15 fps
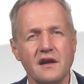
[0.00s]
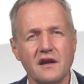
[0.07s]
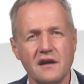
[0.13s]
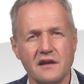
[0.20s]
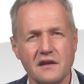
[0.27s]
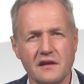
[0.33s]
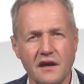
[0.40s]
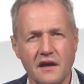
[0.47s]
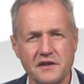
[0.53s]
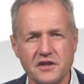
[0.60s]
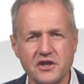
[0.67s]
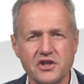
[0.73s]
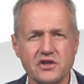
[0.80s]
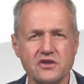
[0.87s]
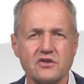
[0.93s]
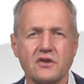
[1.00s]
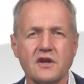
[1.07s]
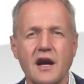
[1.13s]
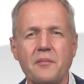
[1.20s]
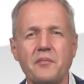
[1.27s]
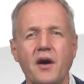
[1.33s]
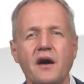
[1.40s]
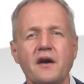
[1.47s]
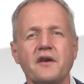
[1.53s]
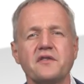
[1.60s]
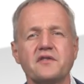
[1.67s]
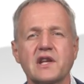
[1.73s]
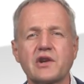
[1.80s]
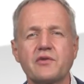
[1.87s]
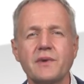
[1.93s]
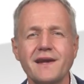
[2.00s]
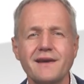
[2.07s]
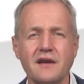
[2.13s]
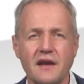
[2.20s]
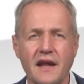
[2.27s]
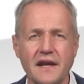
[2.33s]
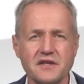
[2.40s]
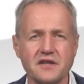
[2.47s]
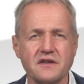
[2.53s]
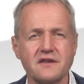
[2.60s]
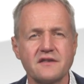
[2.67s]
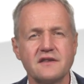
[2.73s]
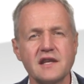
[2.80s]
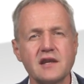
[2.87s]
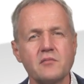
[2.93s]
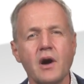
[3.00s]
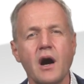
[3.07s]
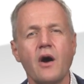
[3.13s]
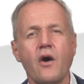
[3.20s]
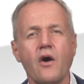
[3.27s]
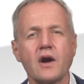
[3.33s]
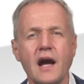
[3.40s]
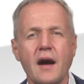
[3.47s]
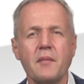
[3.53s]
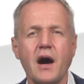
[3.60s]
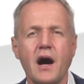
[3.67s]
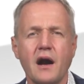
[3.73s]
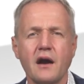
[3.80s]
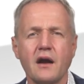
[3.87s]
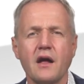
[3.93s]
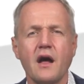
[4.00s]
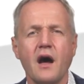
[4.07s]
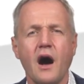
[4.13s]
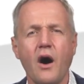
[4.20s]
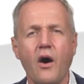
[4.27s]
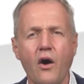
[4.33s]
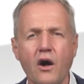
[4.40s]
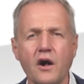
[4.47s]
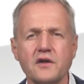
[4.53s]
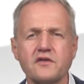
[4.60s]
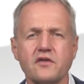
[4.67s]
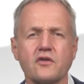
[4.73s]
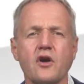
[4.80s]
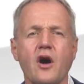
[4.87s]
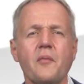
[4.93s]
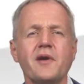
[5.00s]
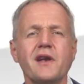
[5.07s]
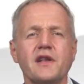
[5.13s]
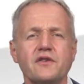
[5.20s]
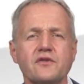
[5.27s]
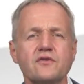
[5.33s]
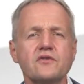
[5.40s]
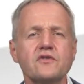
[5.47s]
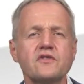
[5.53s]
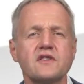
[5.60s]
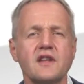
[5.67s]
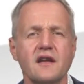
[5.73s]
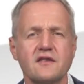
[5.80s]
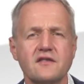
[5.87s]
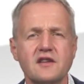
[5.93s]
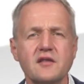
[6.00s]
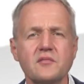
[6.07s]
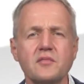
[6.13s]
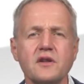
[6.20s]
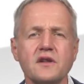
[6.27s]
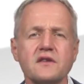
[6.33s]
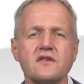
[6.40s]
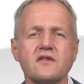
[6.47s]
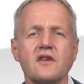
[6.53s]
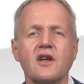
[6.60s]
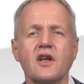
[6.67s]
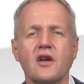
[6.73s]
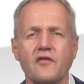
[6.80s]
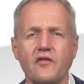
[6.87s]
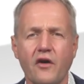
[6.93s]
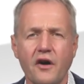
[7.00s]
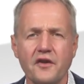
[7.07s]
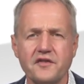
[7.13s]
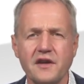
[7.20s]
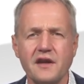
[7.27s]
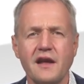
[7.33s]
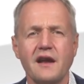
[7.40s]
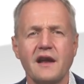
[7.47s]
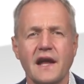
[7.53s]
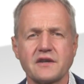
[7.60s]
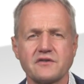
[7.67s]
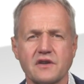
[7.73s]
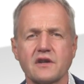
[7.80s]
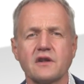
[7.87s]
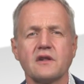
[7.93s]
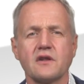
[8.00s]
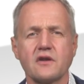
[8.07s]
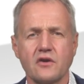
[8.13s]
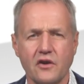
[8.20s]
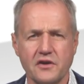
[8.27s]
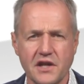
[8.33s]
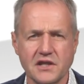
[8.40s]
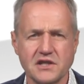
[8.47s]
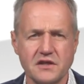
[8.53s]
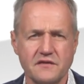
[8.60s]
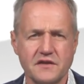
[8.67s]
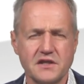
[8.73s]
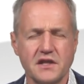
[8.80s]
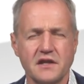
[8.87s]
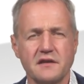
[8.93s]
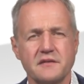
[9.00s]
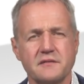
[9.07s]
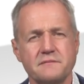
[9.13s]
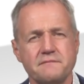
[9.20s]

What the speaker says: In addition to kappa, the Greek letters sigma or gamma are also commonly used as symbols for the electrical conductivity.